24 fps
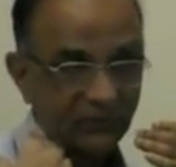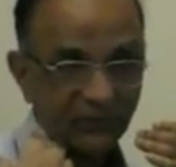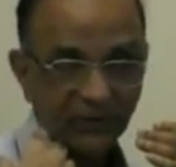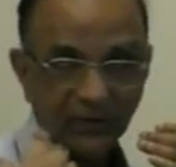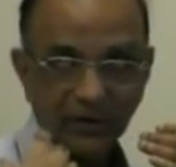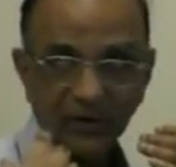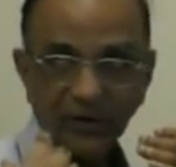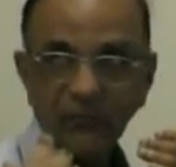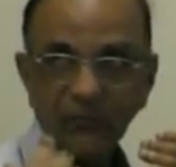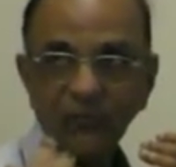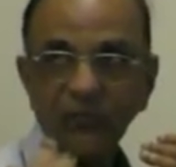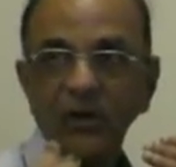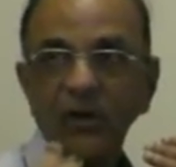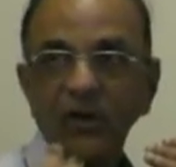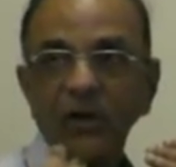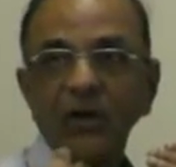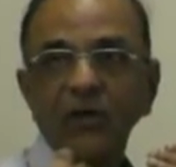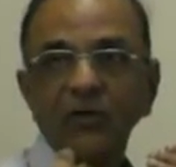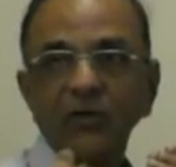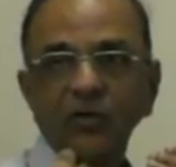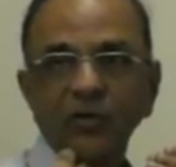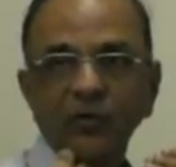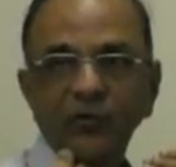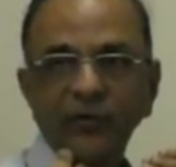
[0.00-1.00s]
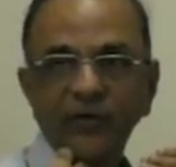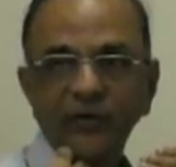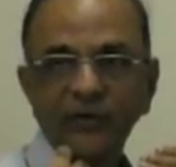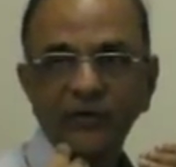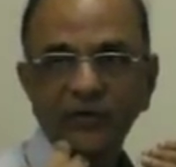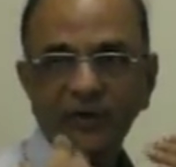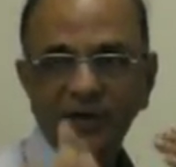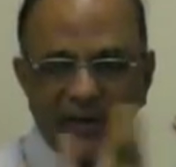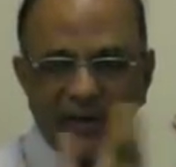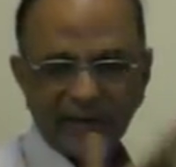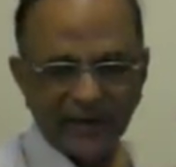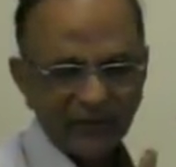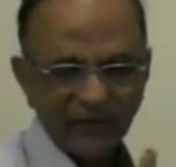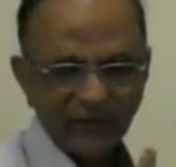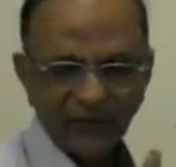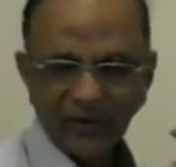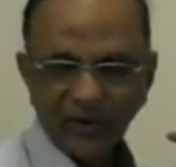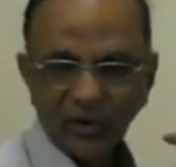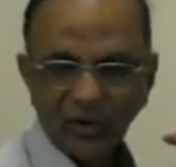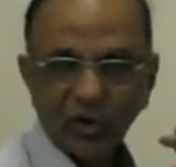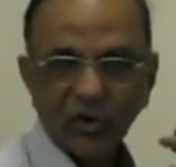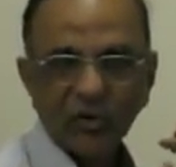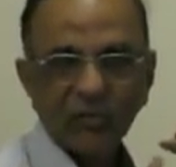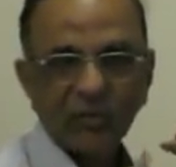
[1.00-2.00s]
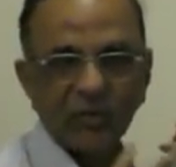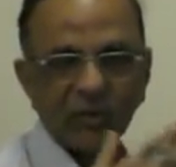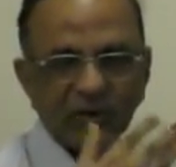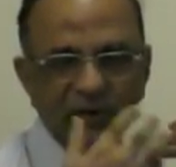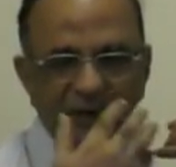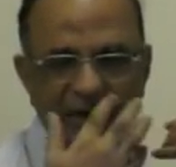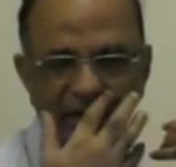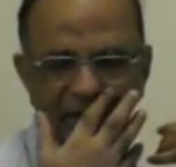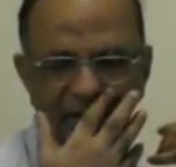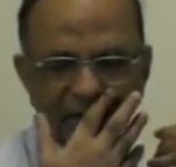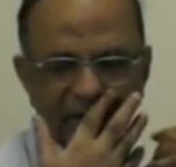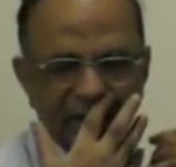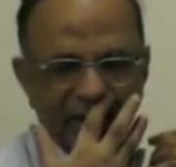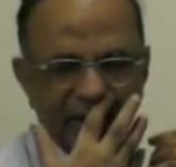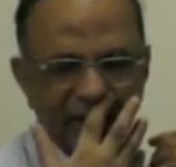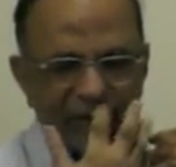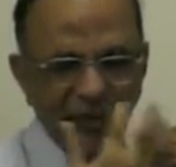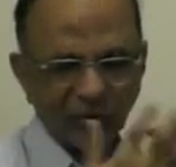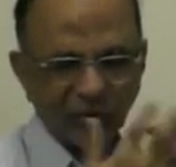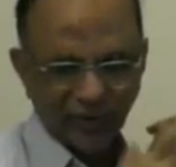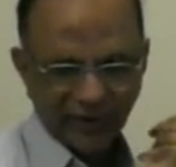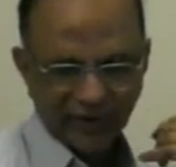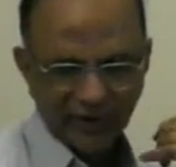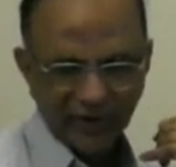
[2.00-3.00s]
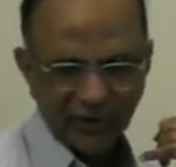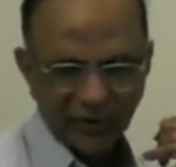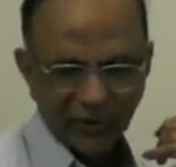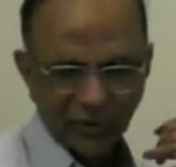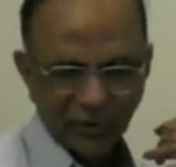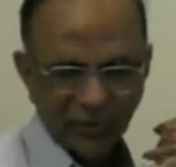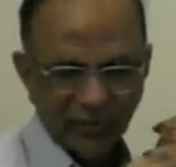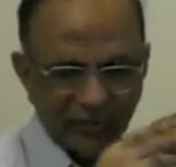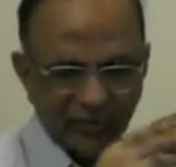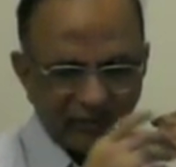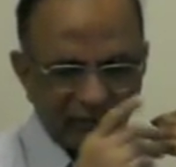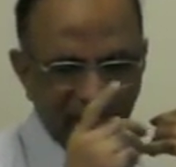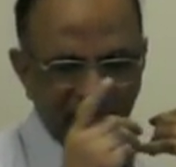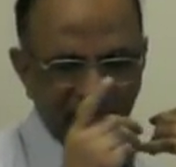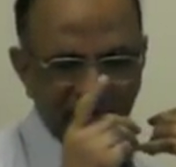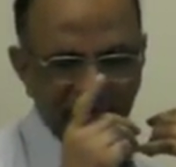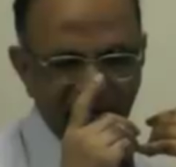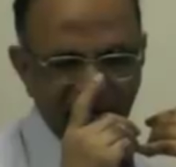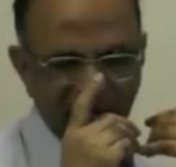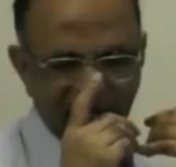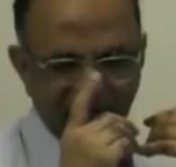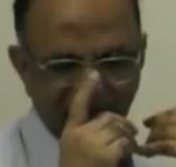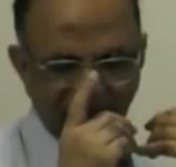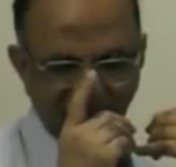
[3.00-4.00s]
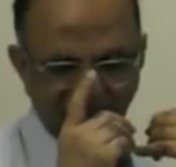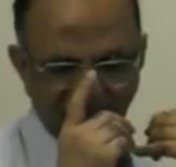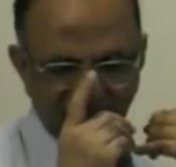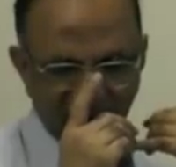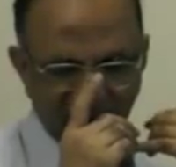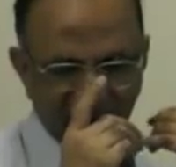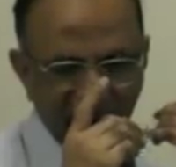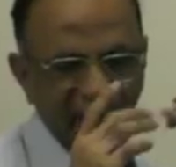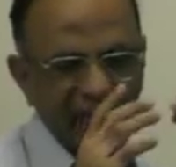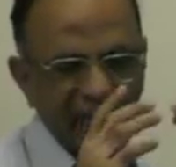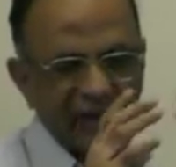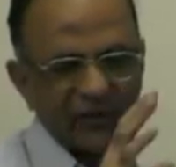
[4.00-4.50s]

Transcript: Yeah. So if it is, again we'll talk about that in an endotracheal tube and we'll see about that.